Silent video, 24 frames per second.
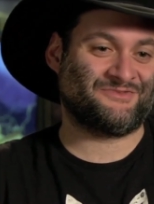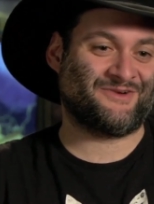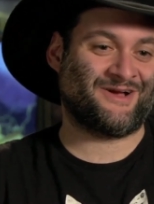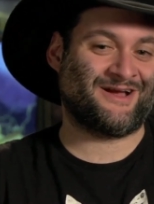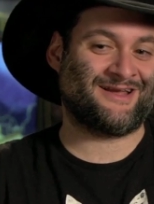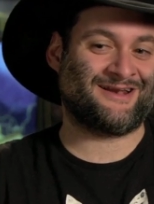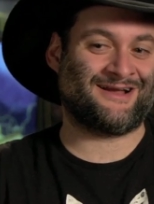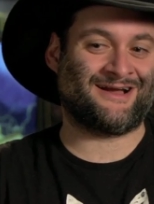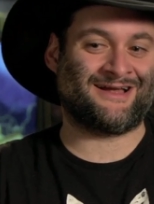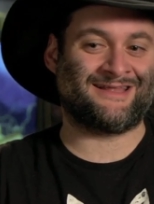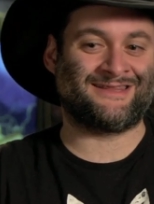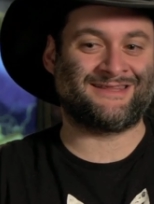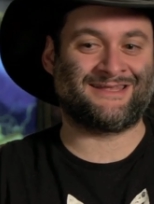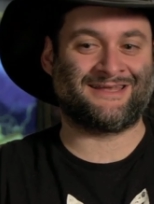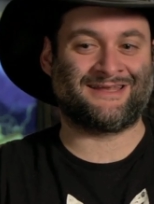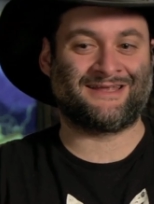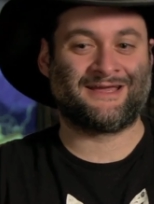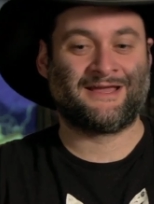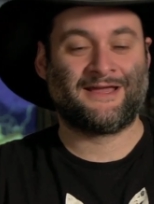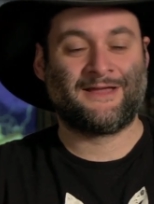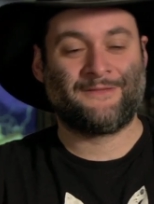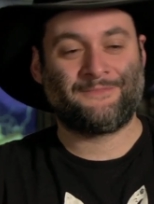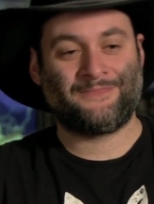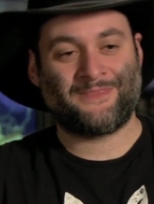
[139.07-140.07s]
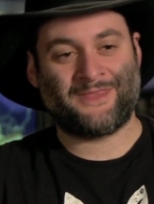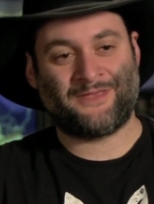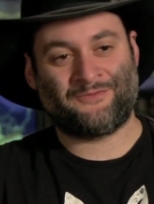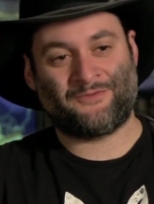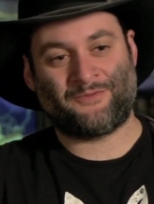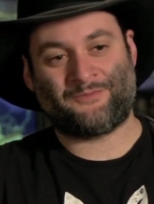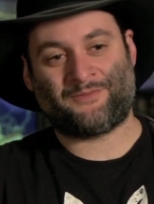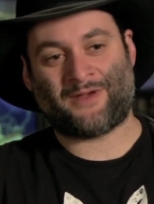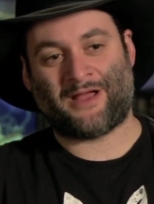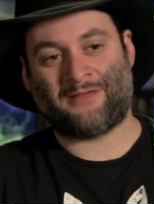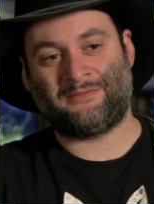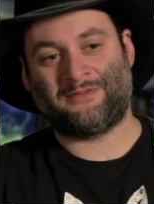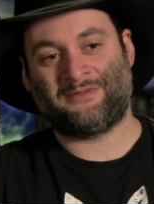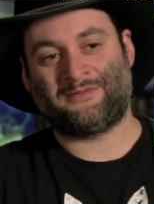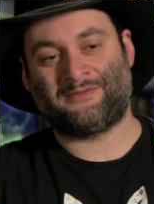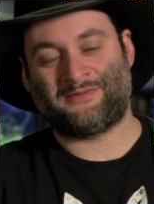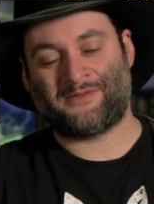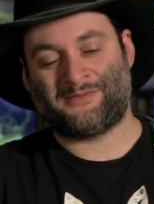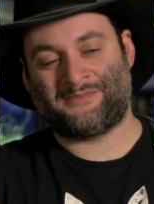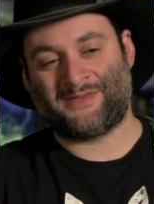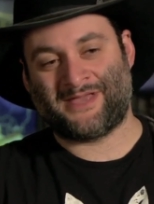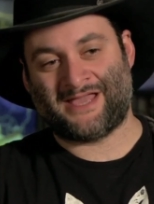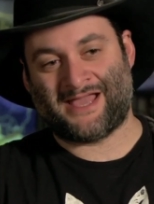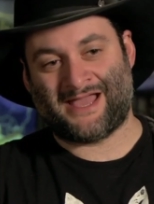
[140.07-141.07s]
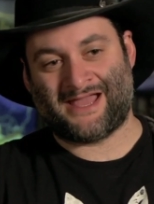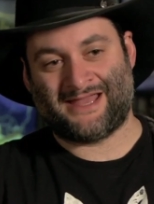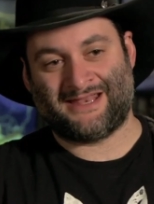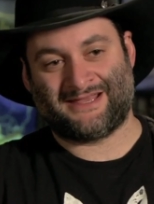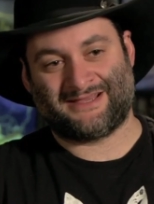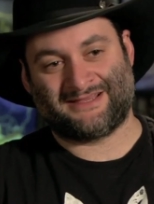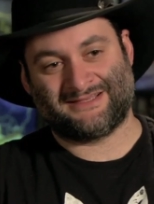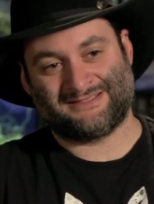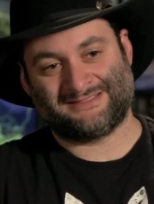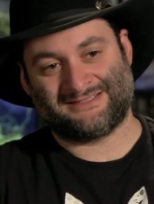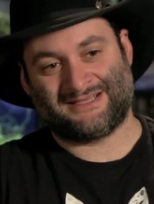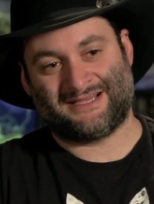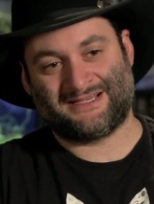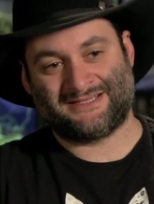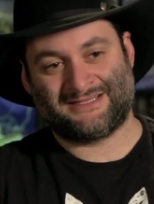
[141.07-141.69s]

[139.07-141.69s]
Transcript: to run on that it would probably be Anakin's